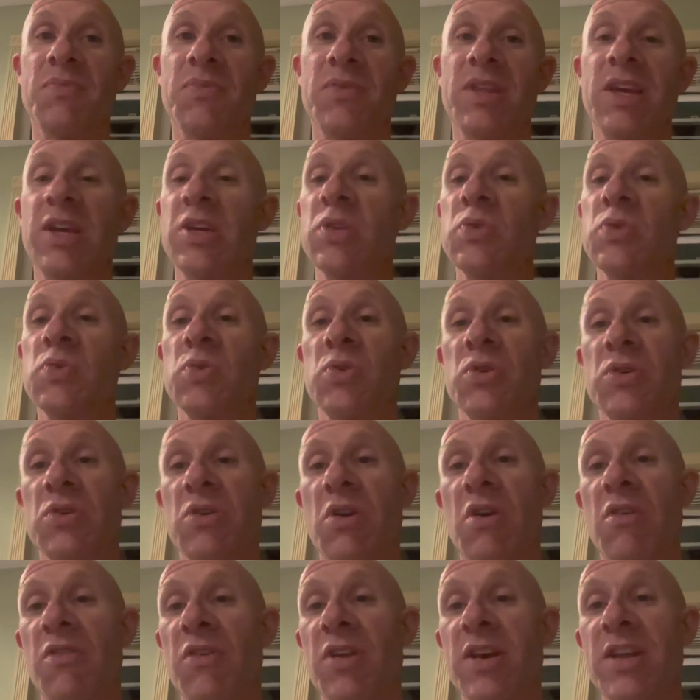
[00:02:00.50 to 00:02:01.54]
things were
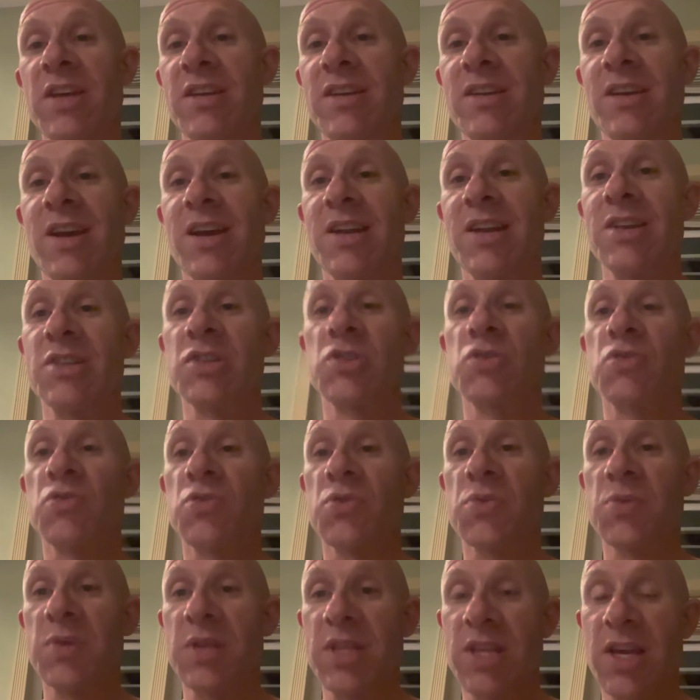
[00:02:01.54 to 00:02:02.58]
already kind of
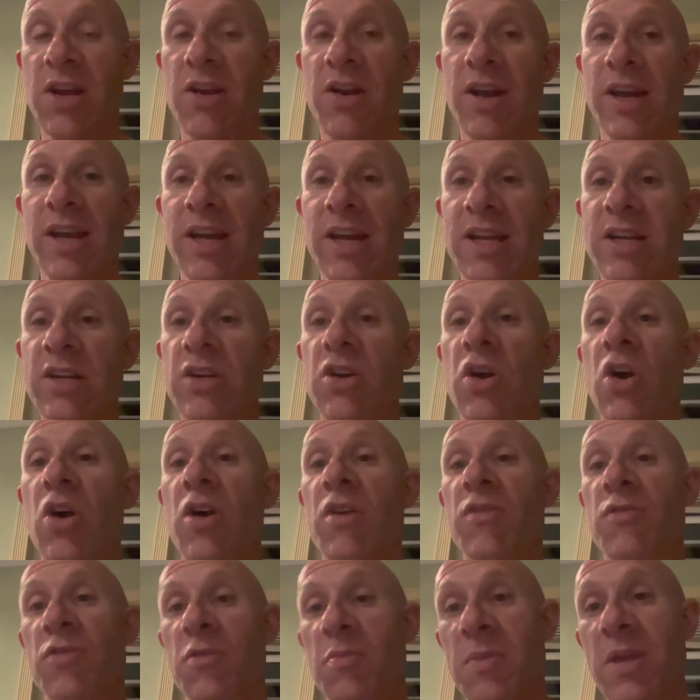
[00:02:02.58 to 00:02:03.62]
screwy there, I got a
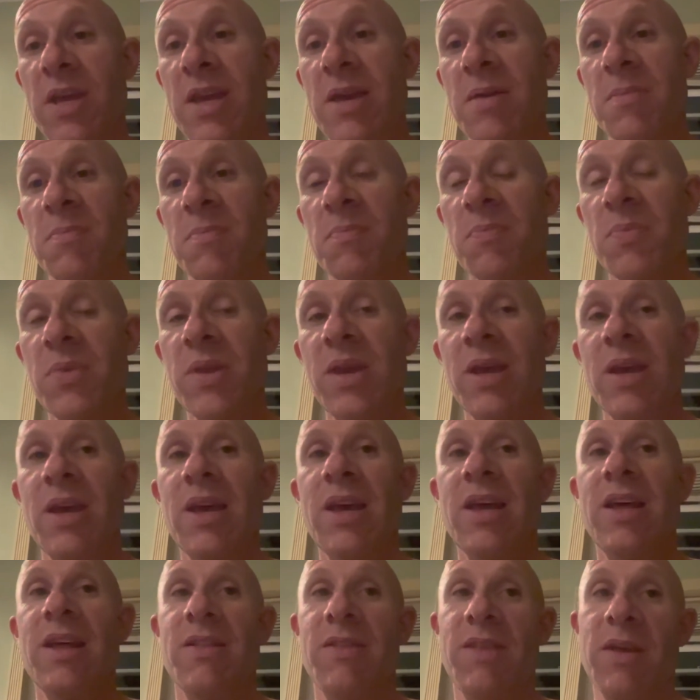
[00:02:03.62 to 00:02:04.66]
call from them.
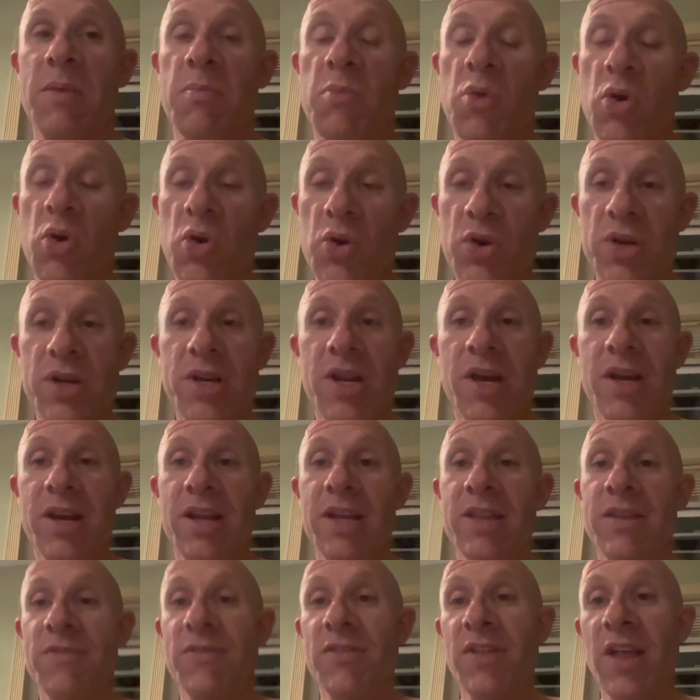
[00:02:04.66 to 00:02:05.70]
They broke a nut
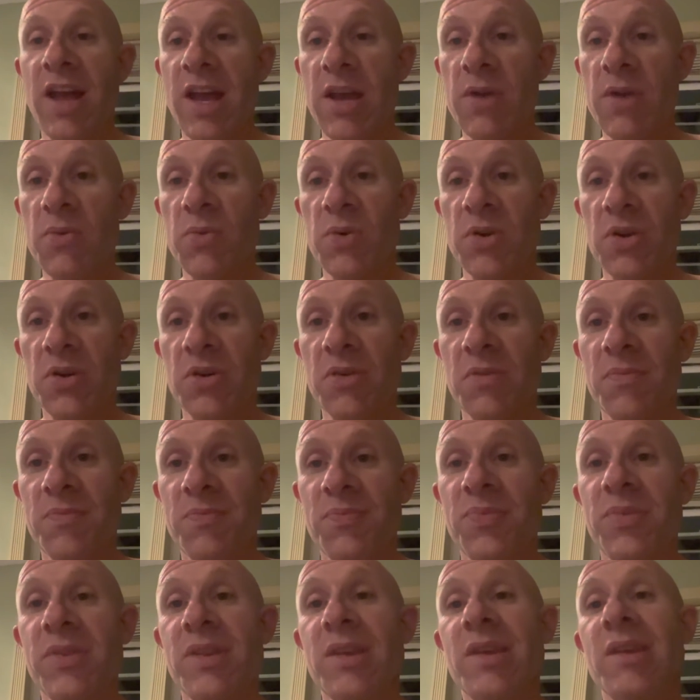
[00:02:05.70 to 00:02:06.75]
on the flywheel,
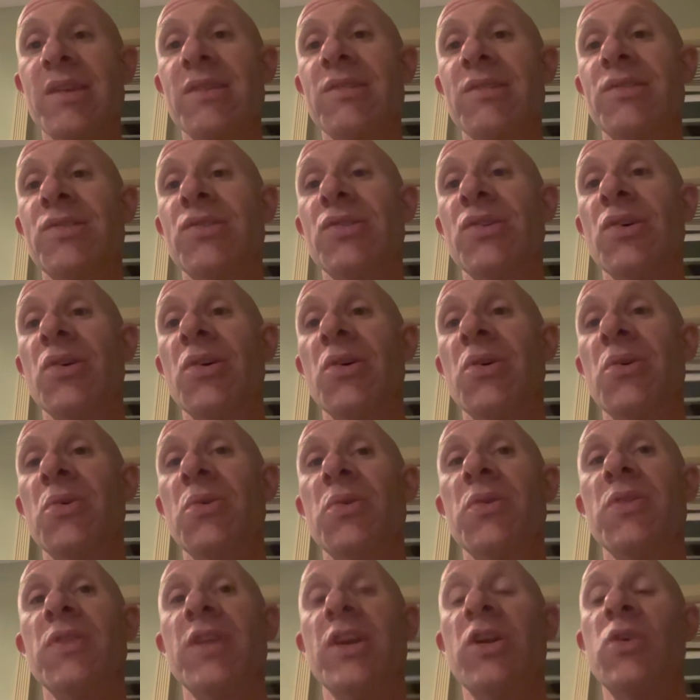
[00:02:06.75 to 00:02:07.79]
so
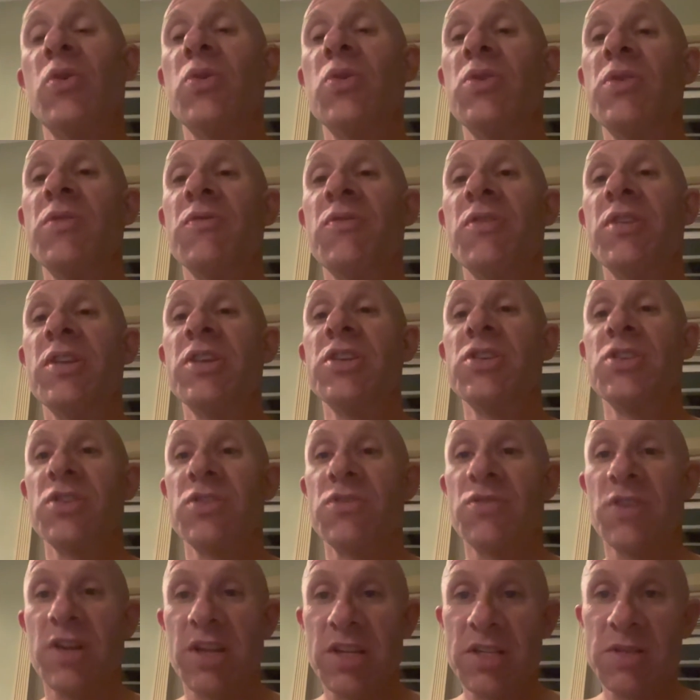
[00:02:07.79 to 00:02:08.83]
they couldn't finish the
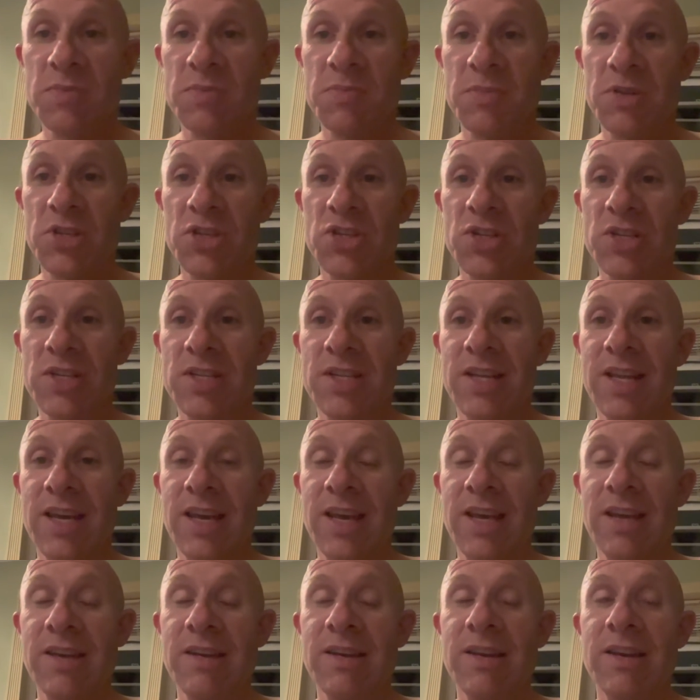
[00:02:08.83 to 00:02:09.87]
transmission
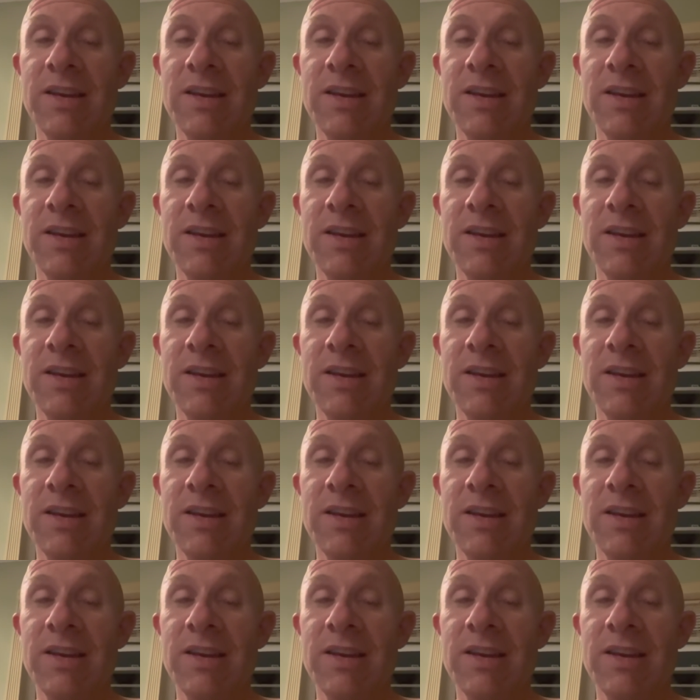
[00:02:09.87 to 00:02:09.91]
today.